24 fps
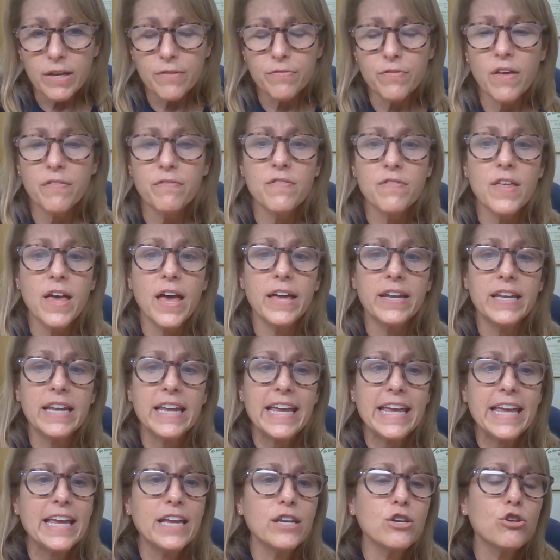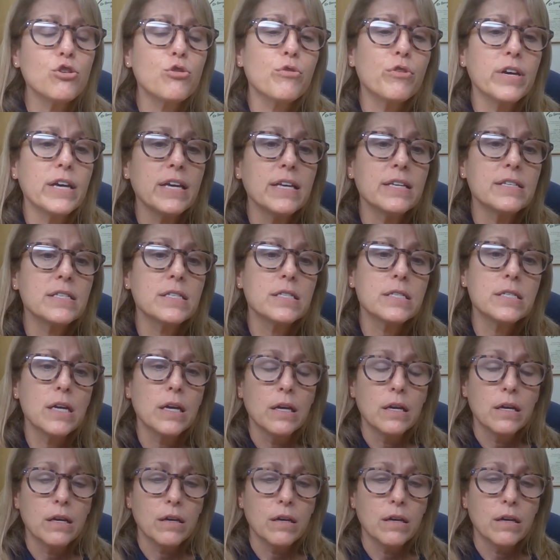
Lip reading: that an increased